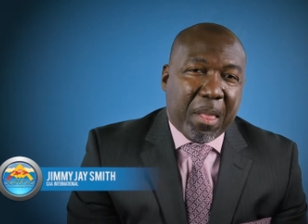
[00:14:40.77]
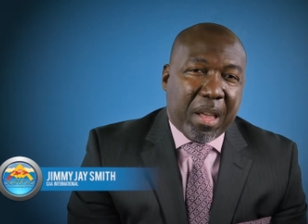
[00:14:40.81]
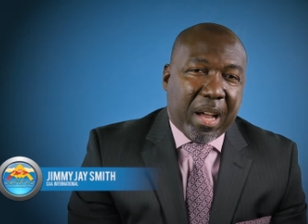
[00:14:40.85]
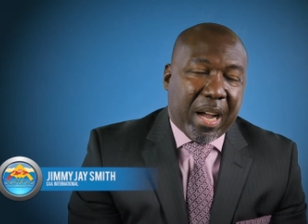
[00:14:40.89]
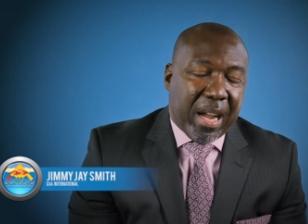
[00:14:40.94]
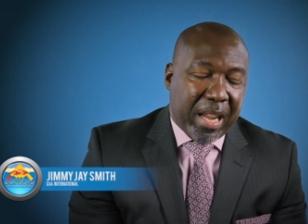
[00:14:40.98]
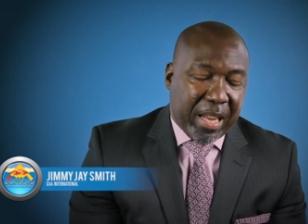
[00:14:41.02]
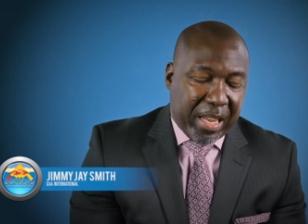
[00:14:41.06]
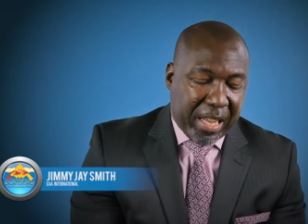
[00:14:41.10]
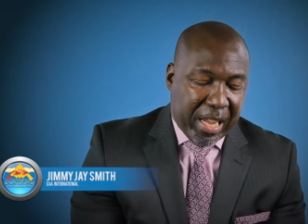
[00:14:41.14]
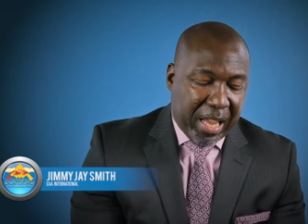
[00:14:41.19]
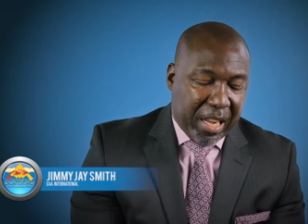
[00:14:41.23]

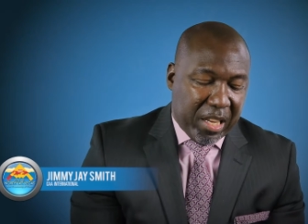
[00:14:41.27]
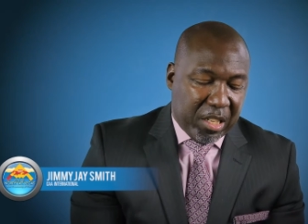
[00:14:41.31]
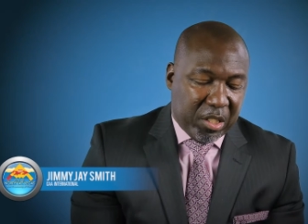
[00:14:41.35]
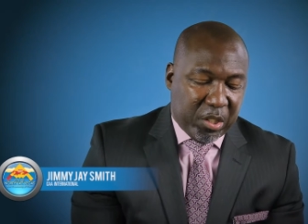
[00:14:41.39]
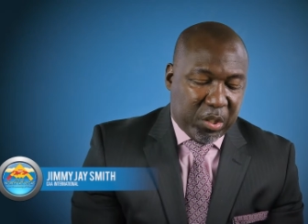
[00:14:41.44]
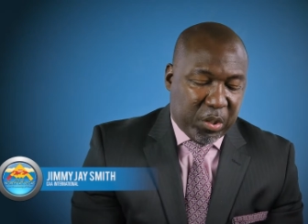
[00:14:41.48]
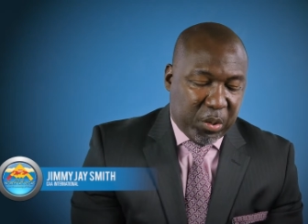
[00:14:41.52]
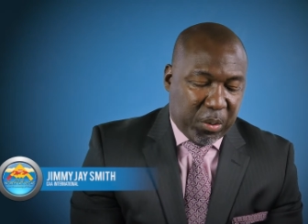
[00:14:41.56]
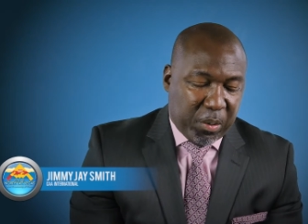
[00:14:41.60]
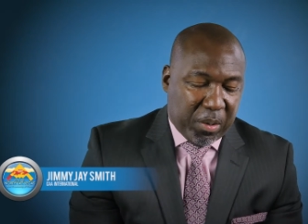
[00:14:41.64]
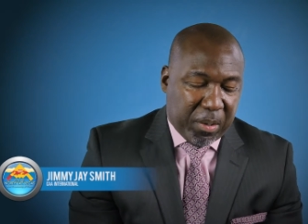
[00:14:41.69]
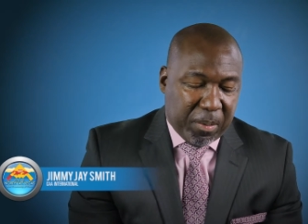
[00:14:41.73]
I got
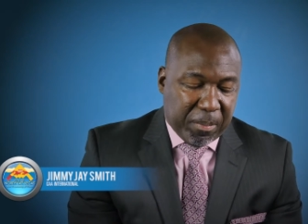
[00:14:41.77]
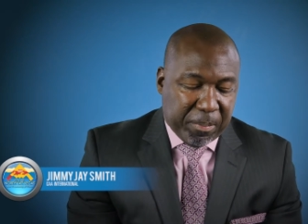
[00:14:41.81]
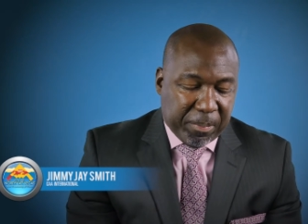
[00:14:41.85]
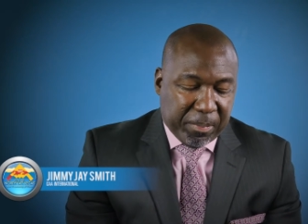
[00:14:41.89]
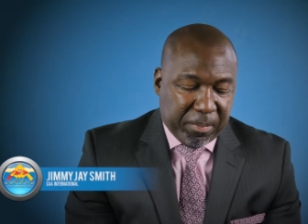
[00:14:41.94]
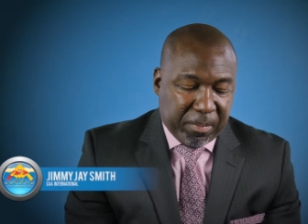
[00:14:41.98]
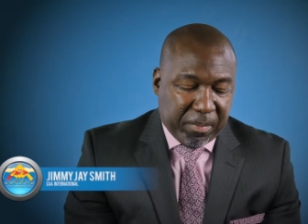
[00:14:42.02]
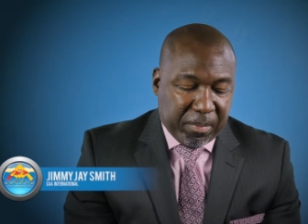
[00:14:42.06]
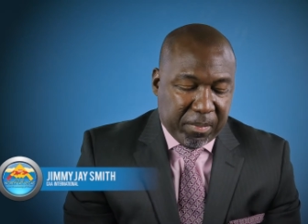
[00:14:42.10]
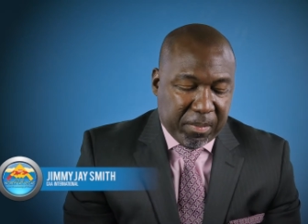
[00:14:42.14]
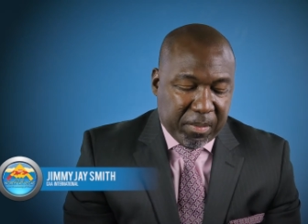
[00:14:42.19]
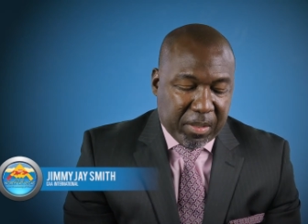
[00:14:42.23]
into it.
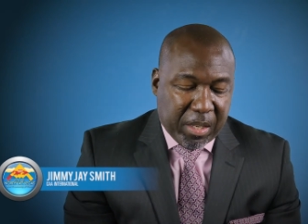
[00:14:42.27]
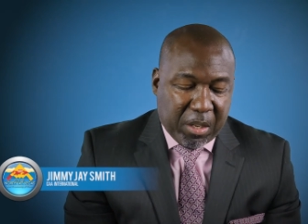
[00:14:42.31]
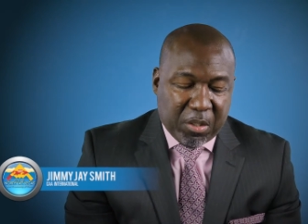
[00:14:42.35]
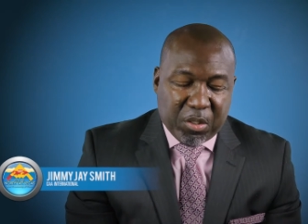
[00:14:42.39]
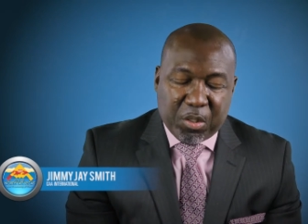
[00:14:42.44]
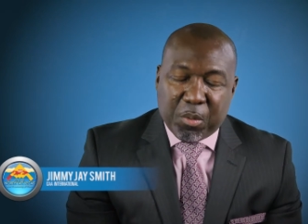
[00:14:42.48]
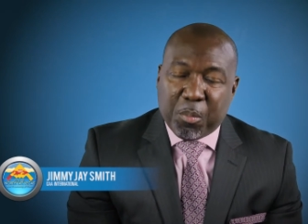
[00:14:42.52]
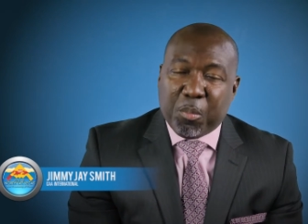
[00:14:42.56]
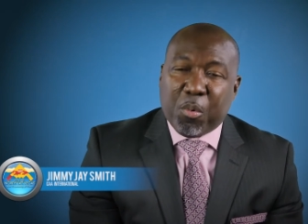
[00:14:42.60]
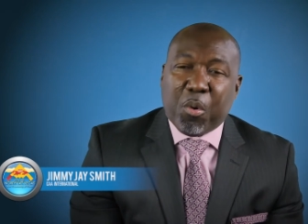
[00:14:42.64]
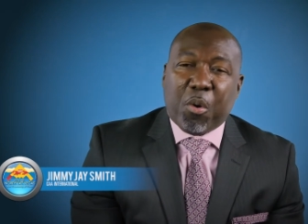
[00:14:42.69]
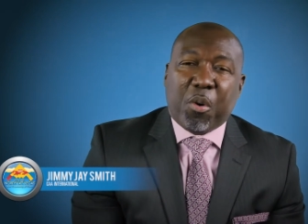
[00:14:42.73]
I
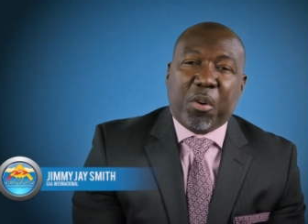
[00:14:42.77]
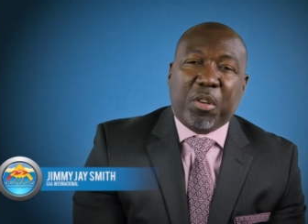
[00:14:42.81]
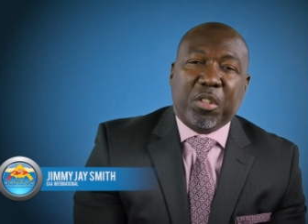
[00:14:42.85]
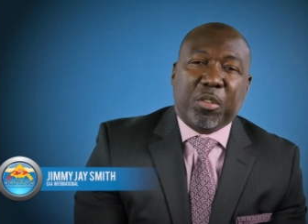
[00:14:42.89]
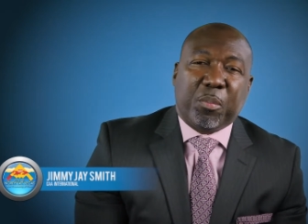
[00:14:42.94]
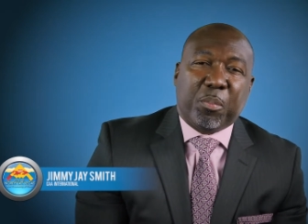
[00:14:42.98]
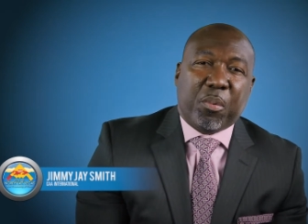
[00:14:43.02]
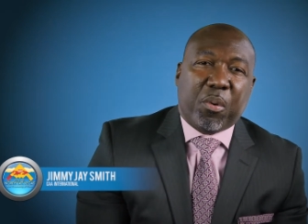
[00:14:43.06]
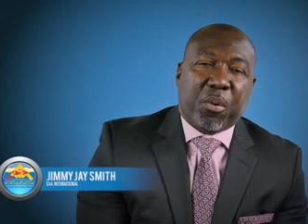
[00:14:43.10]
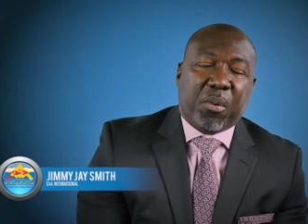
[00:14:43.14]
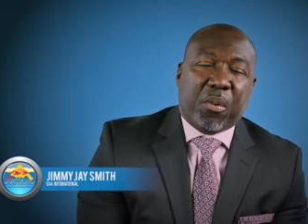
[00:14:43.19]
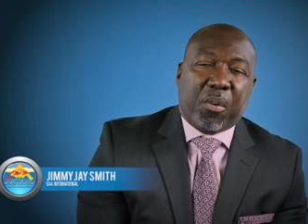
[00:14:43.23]
was a
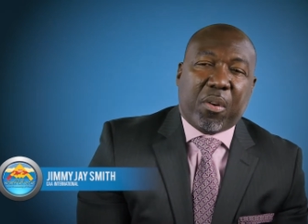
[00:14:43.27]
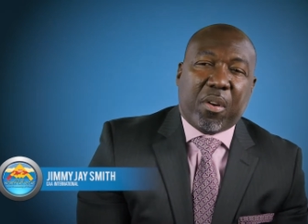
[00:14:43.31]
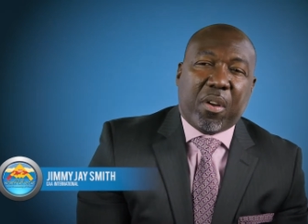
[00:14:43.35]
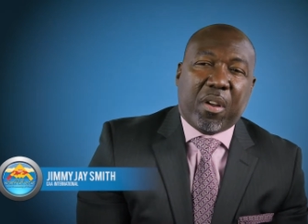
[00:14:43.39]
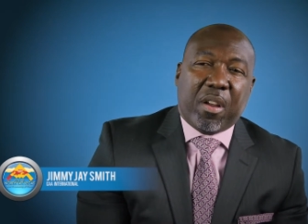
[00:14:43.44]
mortgage broker.